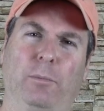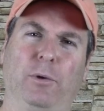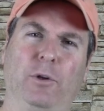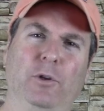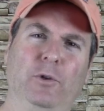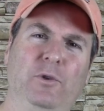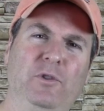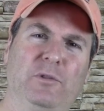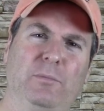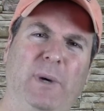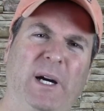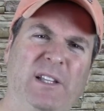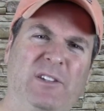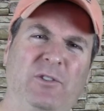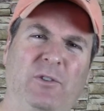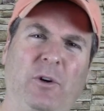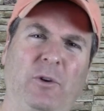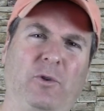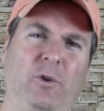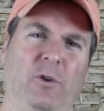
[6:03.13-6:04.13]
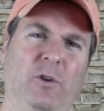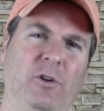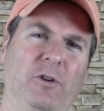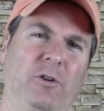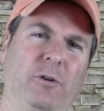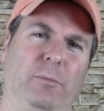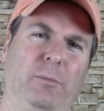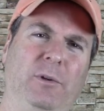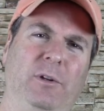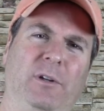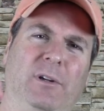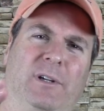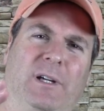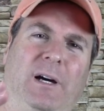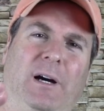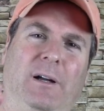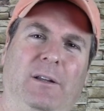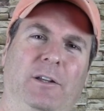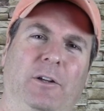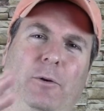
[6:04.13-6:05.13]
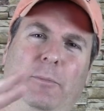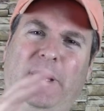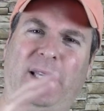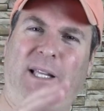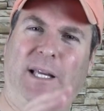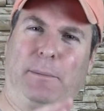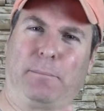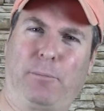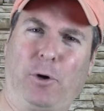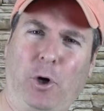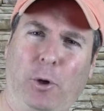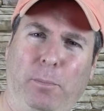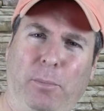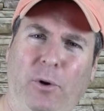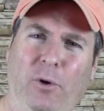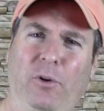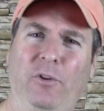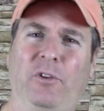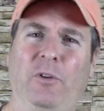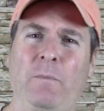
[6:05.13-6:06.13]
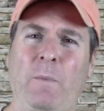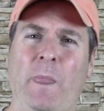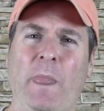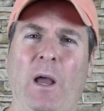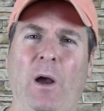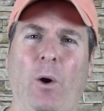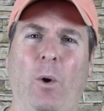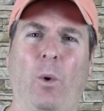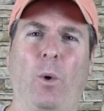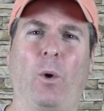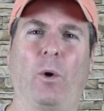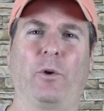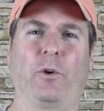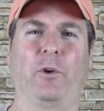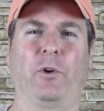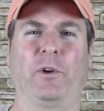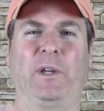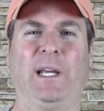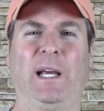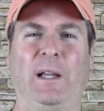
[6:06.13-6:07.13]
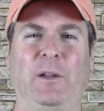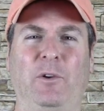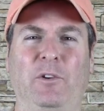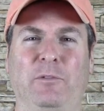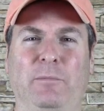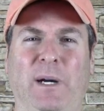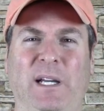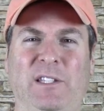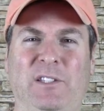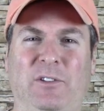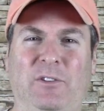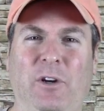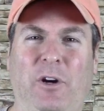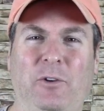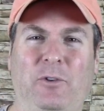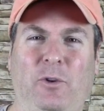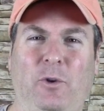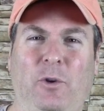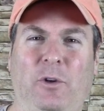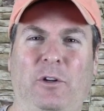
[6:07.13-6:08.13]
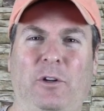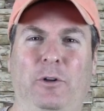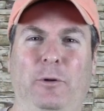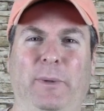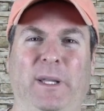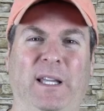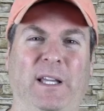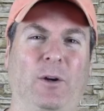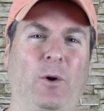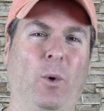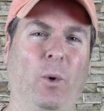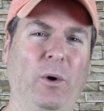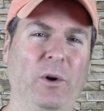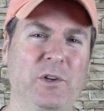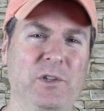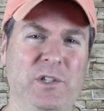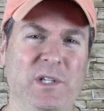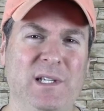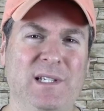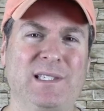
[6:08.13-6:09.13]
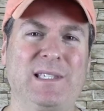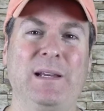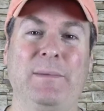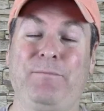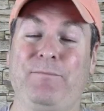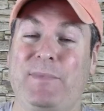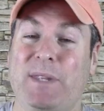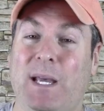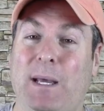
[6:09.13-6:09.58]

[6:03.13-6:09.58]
blues might start to look a little bit like purples, or your yellows might start to look a little bit like oranges.